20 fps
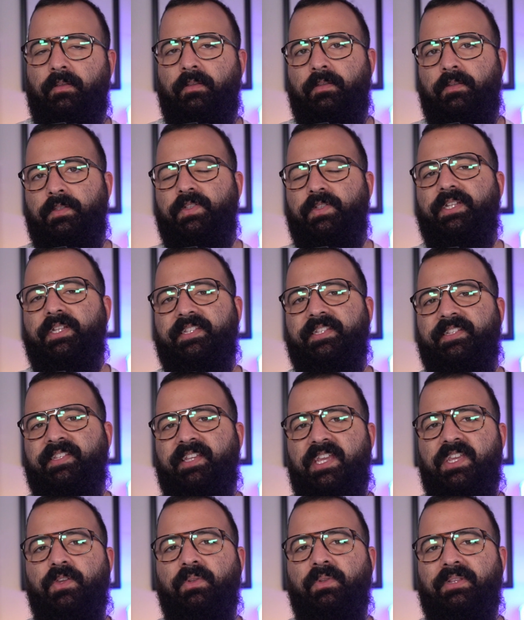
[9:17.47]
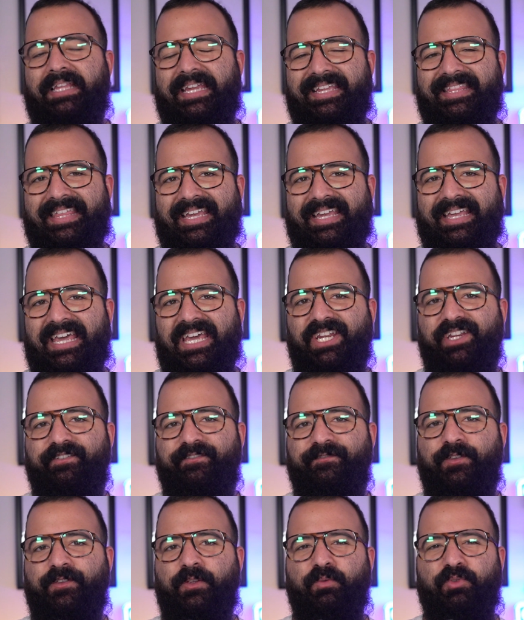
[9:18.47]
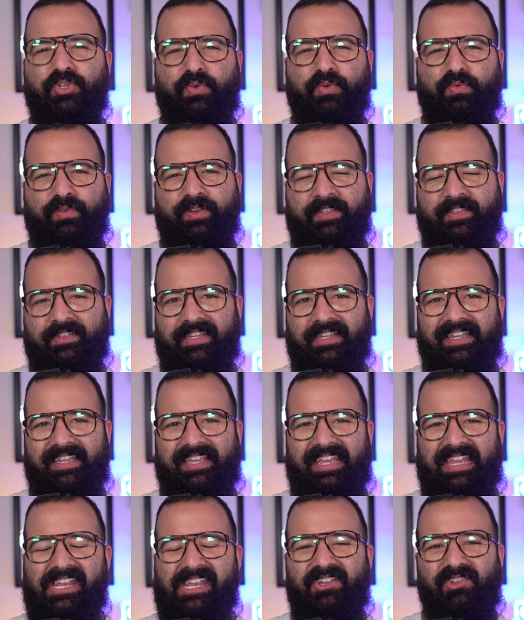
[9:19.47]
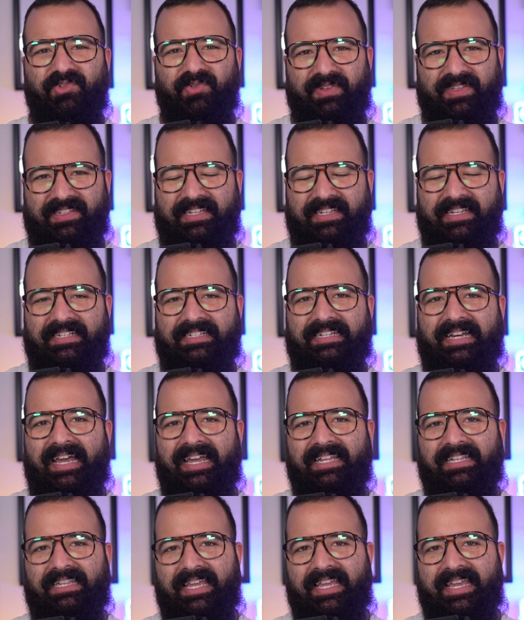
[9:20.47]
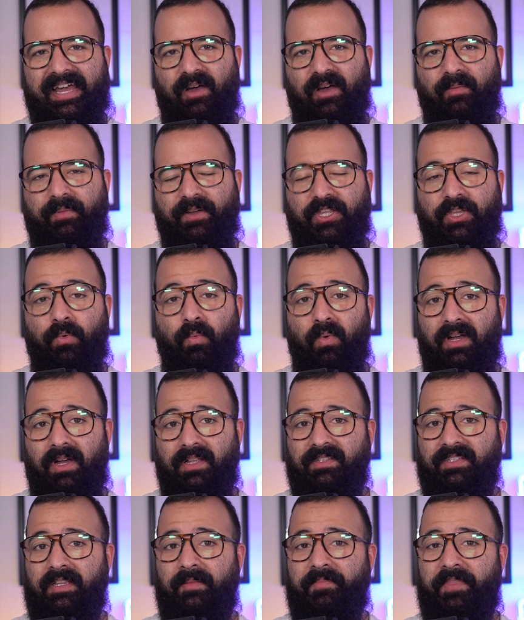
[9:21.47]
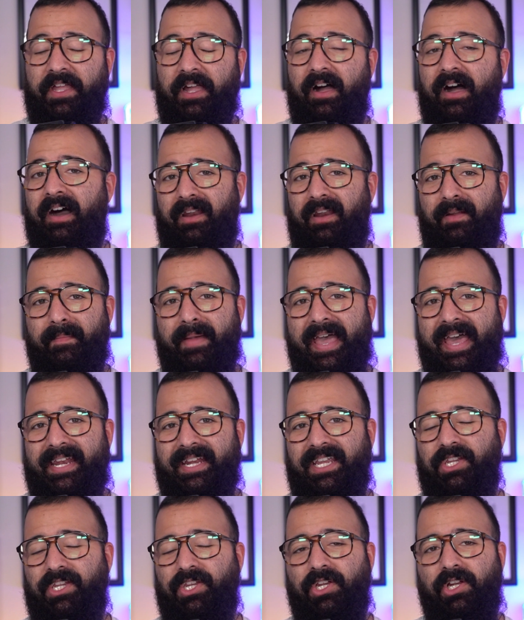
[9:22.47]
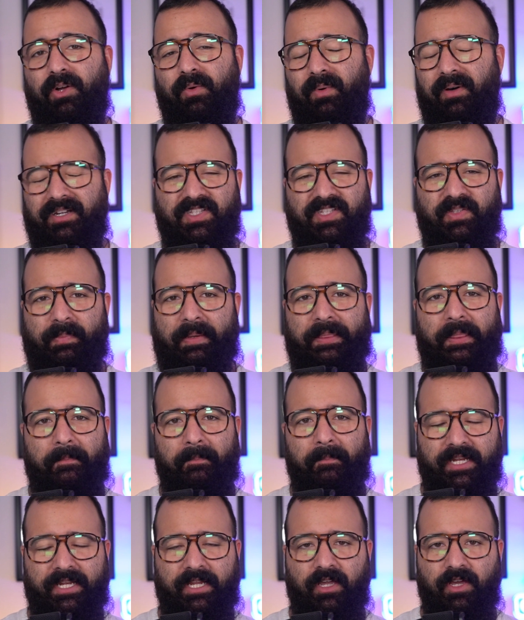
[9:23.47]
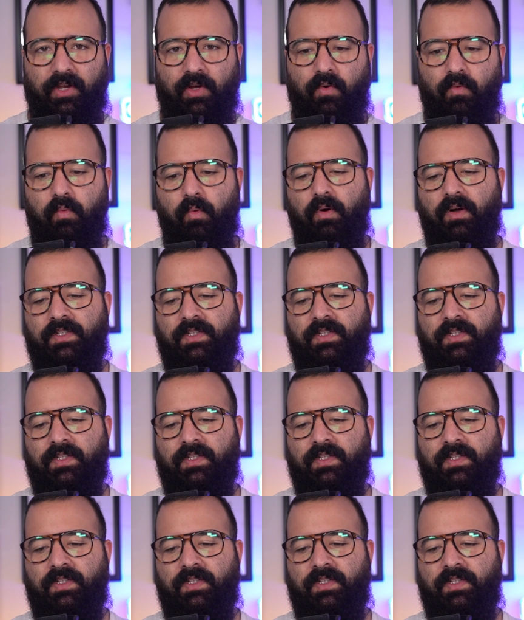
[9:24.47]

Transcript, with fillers: So let's say you like that kind of futuristic, interesting dial layout, but you want something automatic and you don't want to spend the money on a quartz.